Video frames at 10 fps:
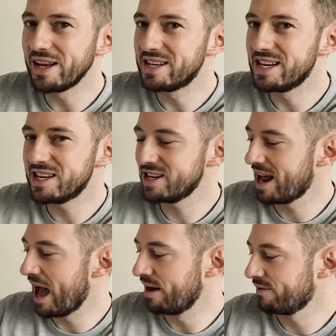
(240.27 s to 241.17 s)
it
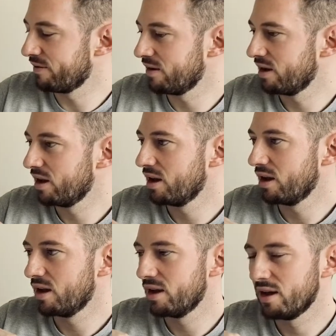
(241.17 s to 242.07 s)
didn't have,
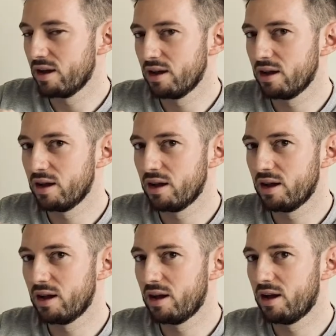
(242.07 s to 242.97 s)

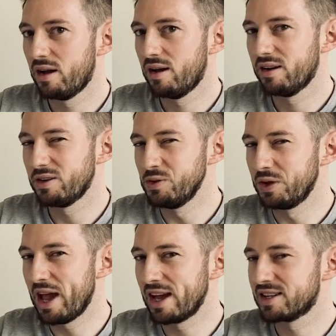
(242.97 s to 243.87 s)
can
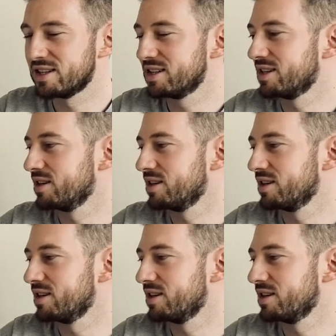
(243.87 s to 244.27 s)
you guess?